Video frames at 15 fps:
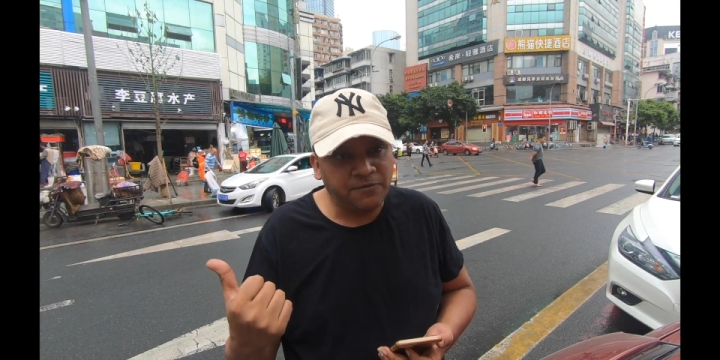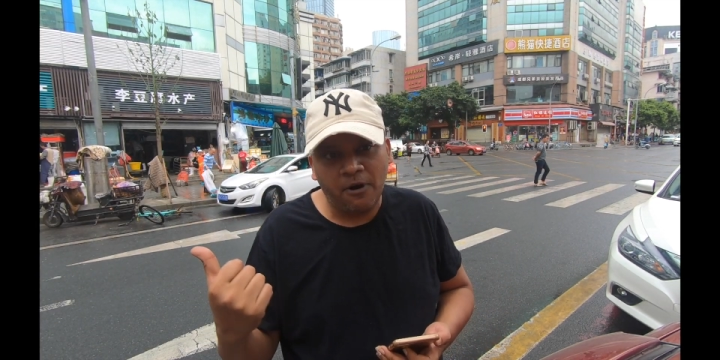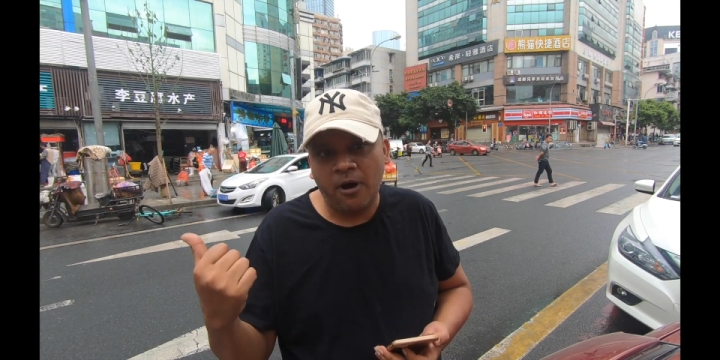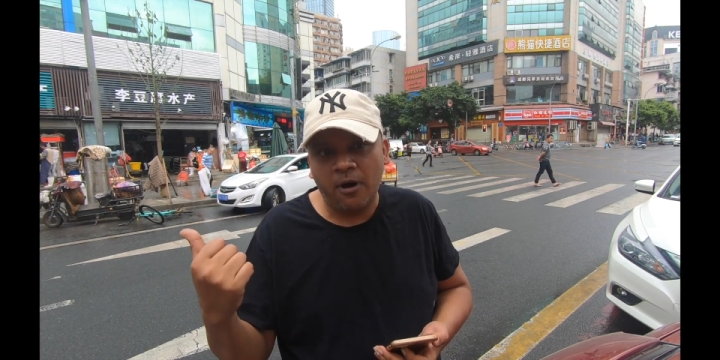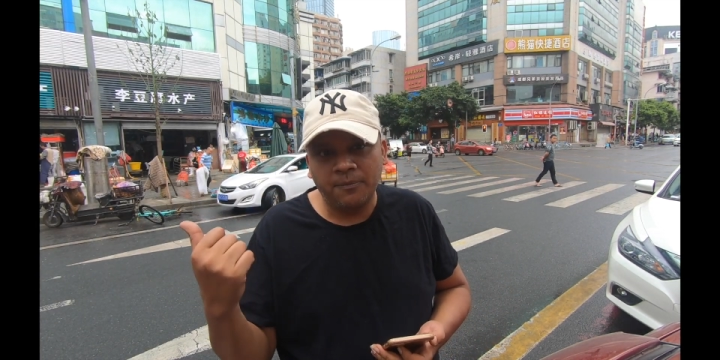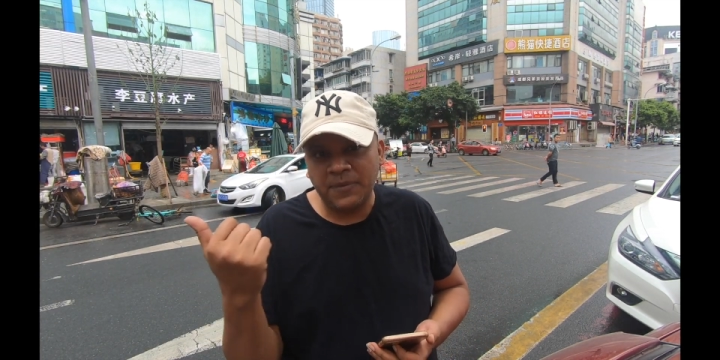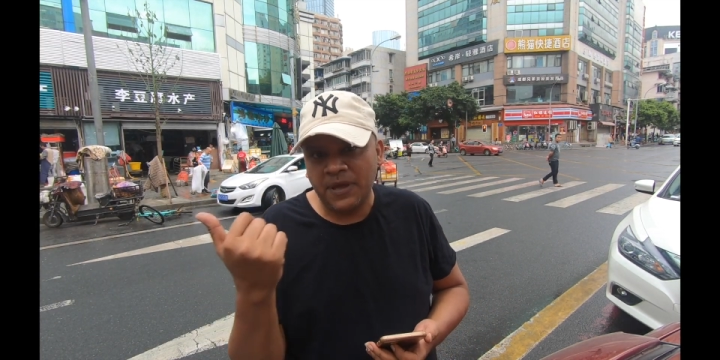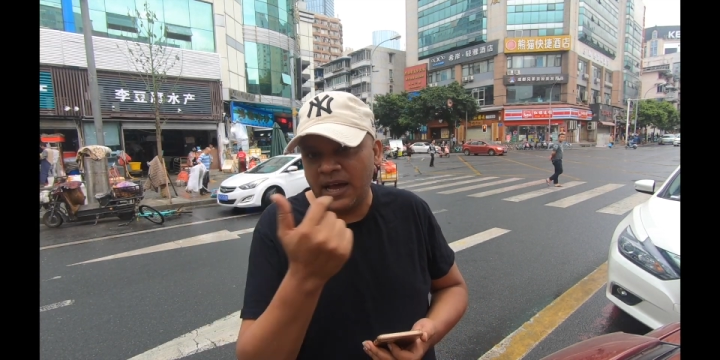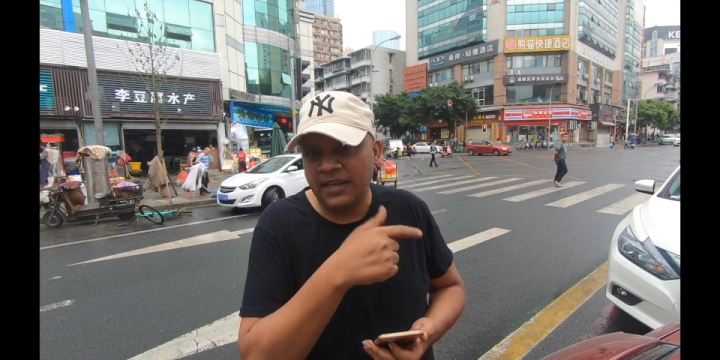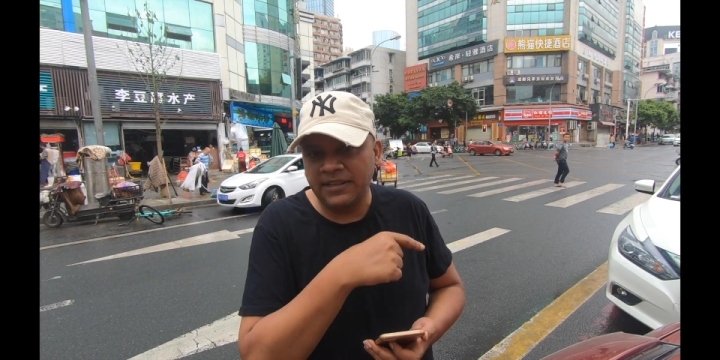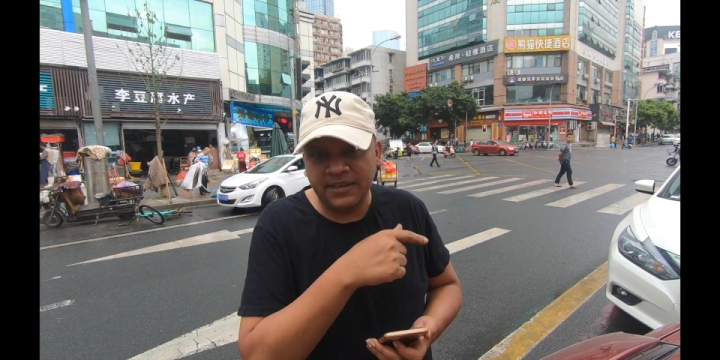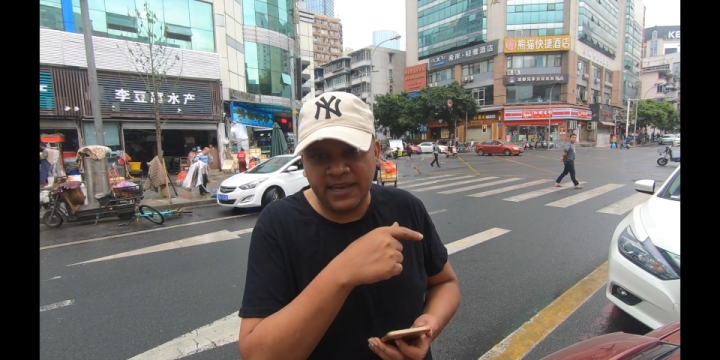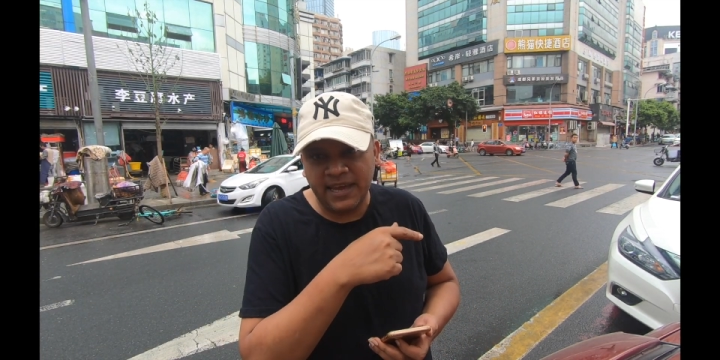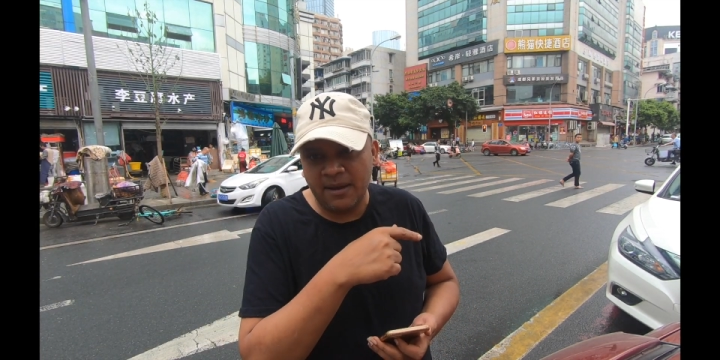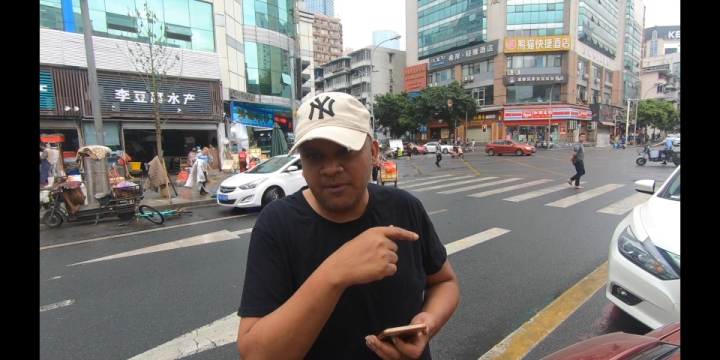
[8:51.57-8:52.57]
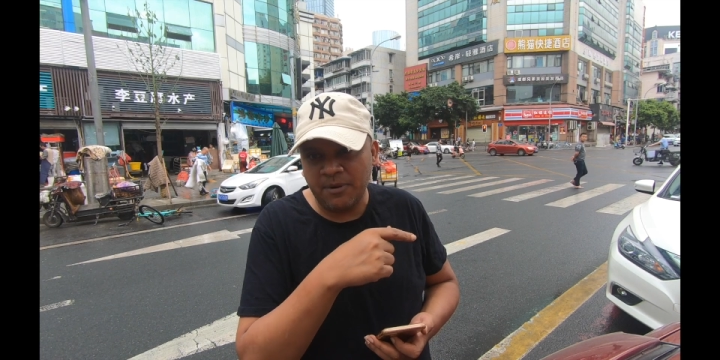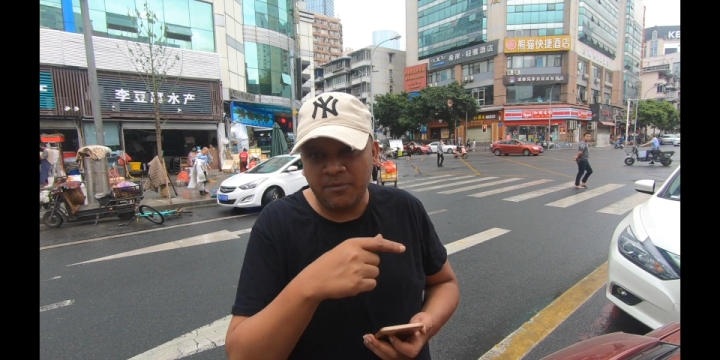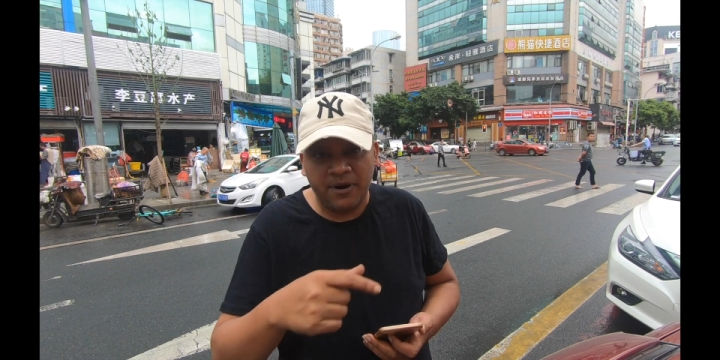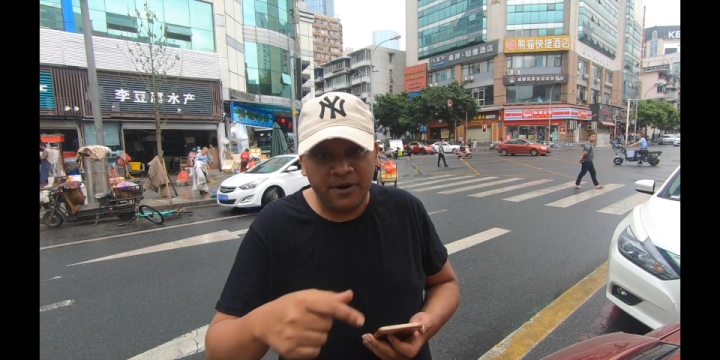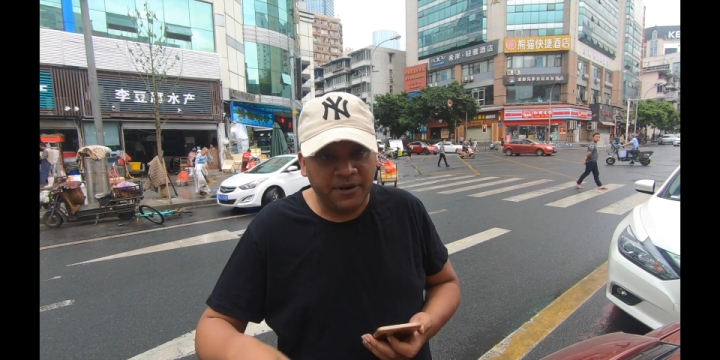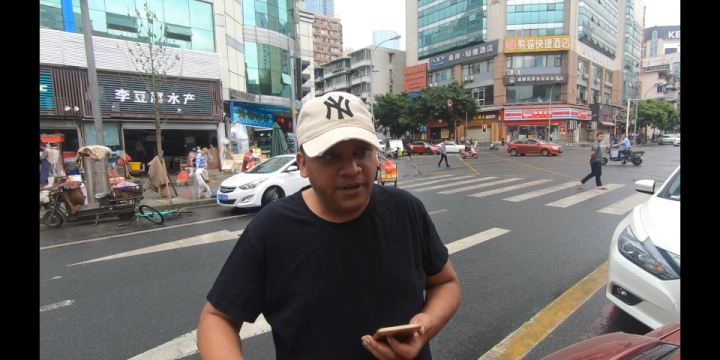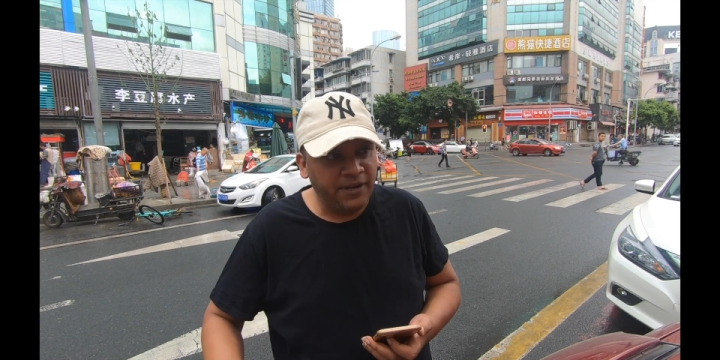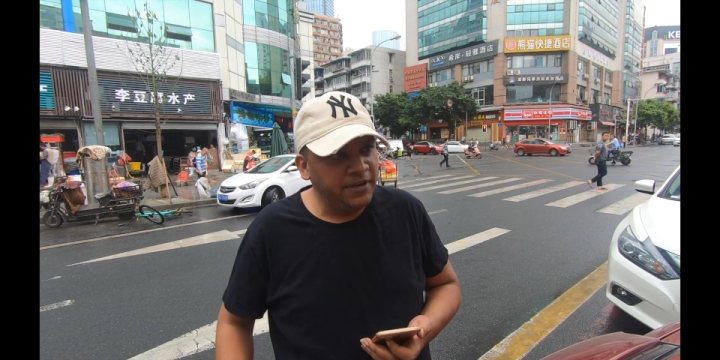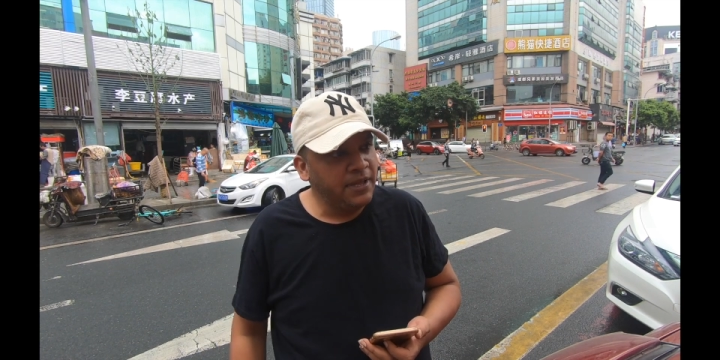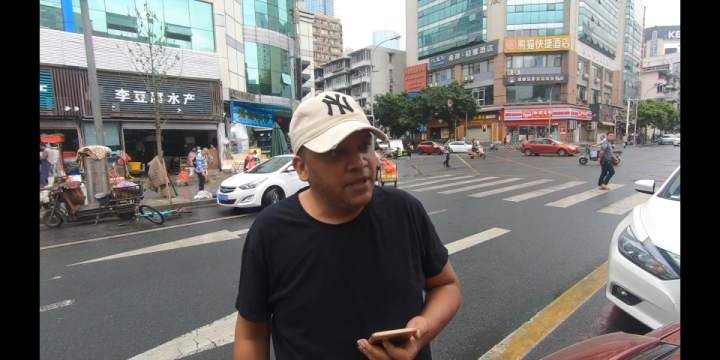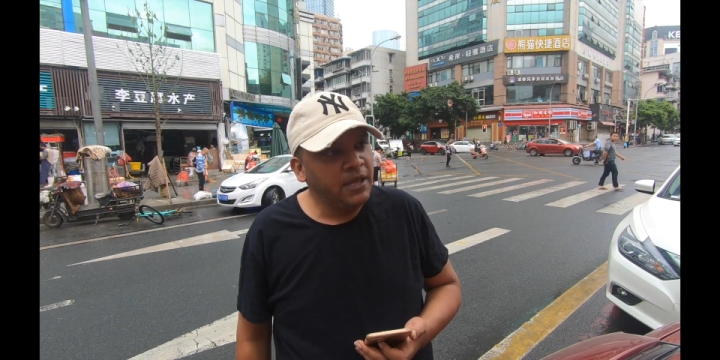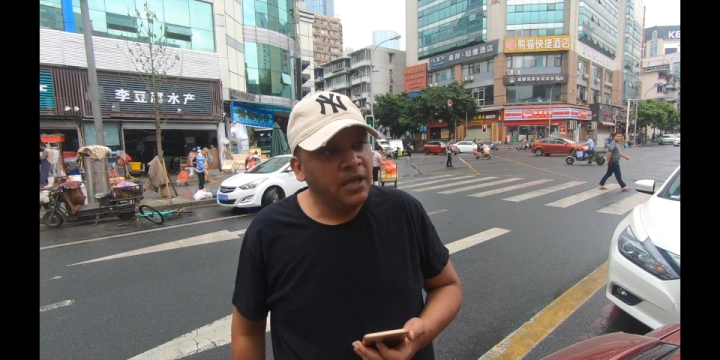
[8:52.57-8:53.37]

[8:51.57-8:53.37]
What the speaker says: from the other camera market,